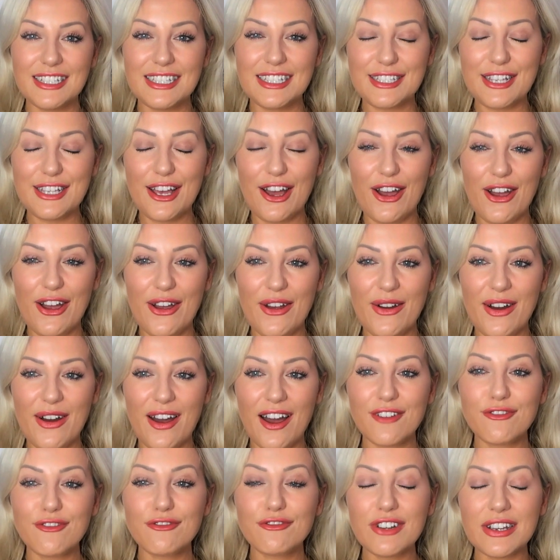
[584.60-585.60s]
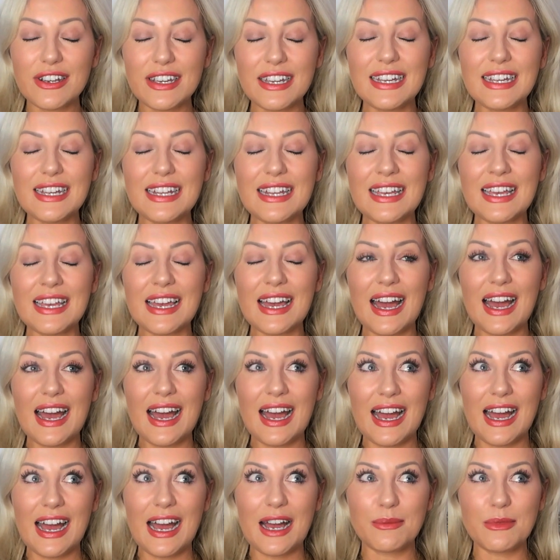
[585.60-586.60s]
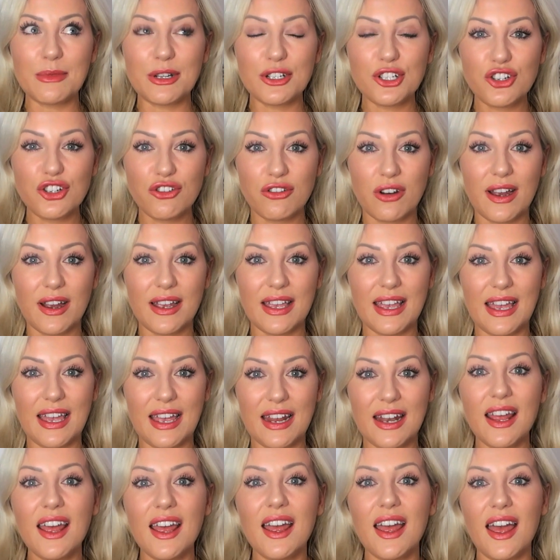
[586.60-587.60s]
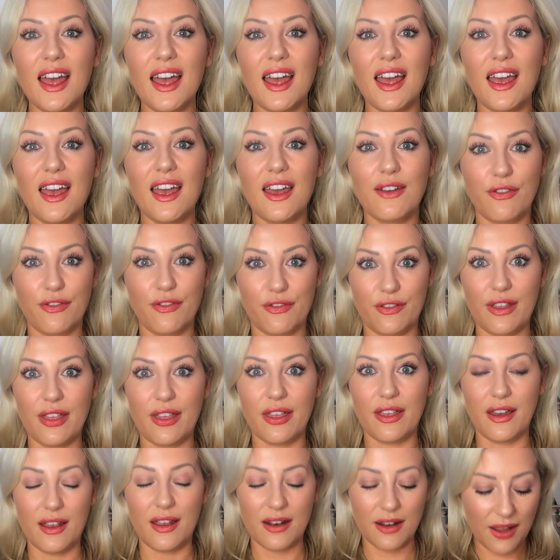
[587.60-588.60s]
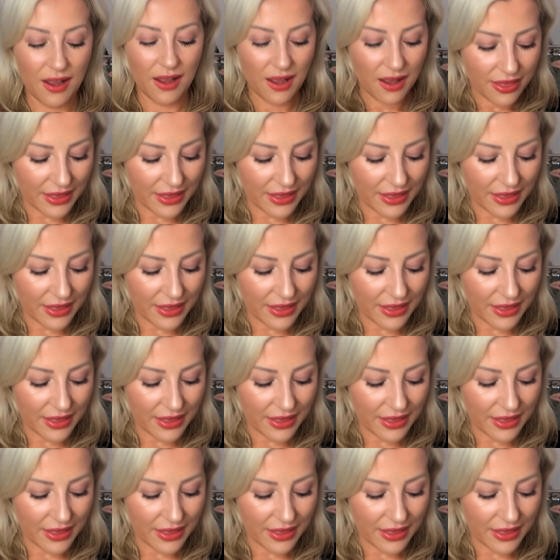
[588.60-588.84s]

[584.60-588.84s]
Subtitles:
So I really am trying everything.